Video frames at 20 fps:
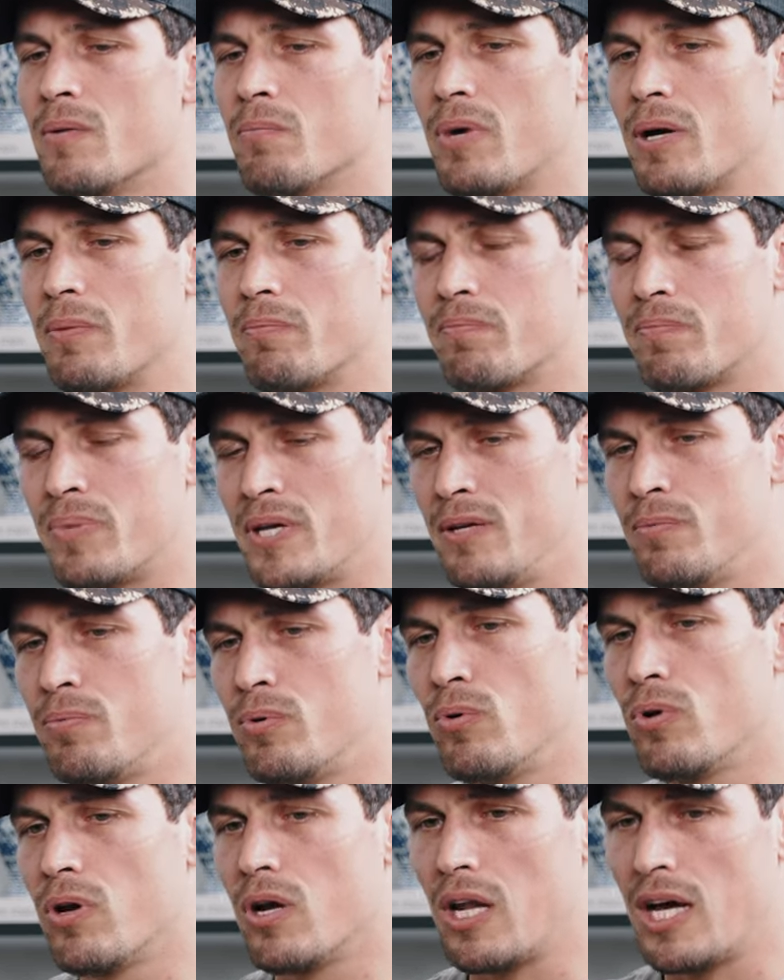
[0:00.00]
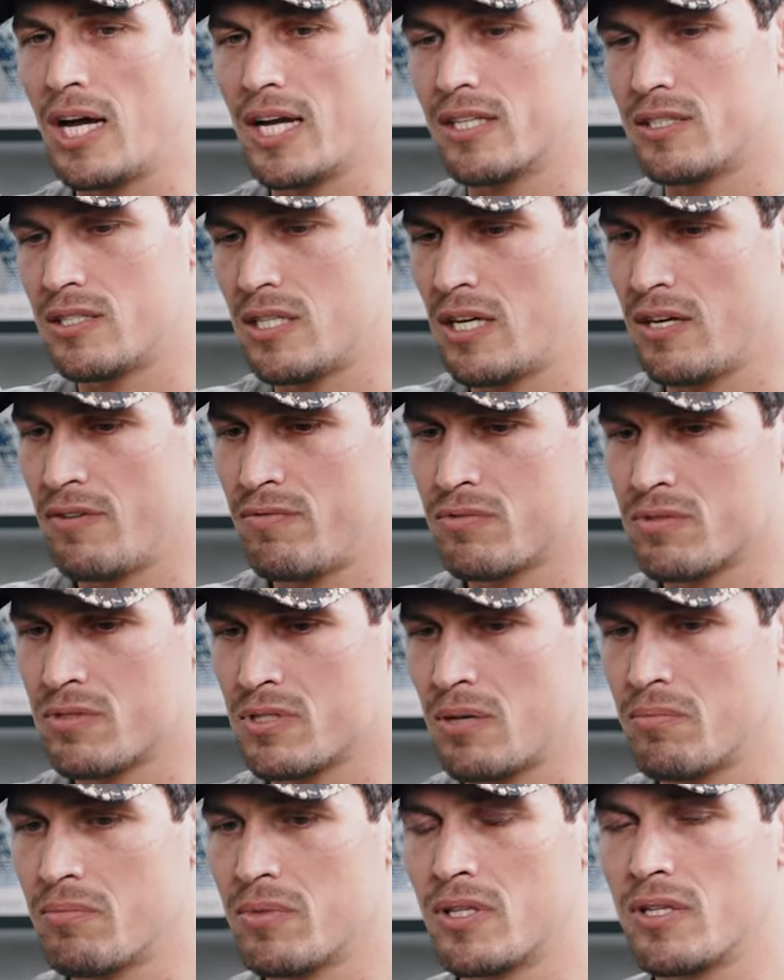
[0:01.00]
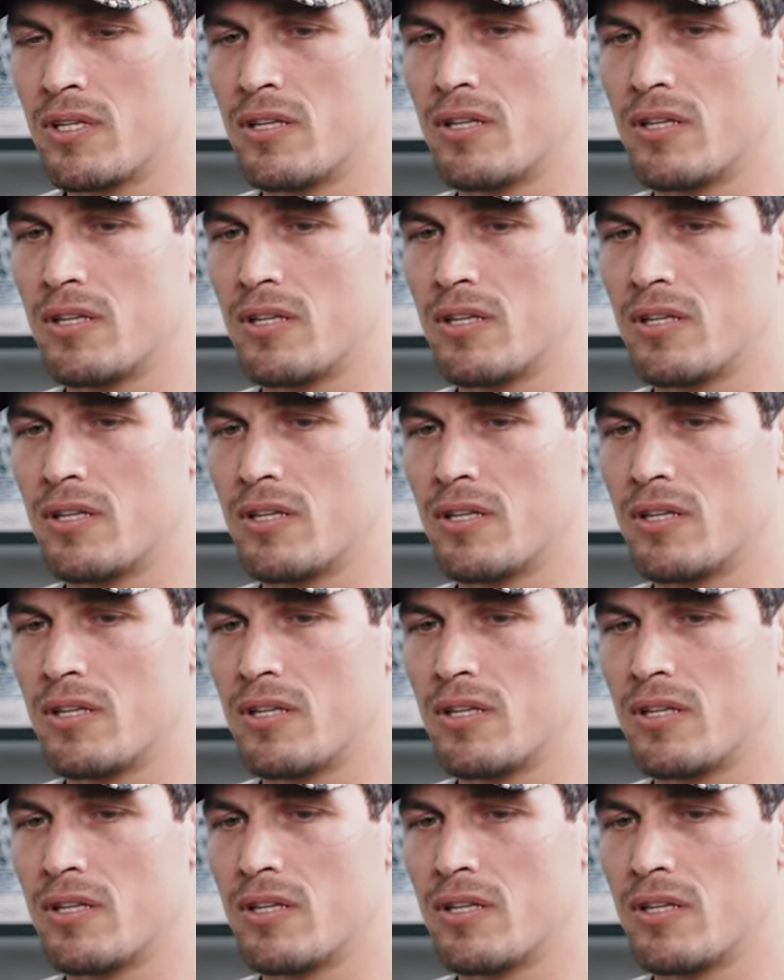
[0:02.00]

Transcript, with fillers: But people like to have something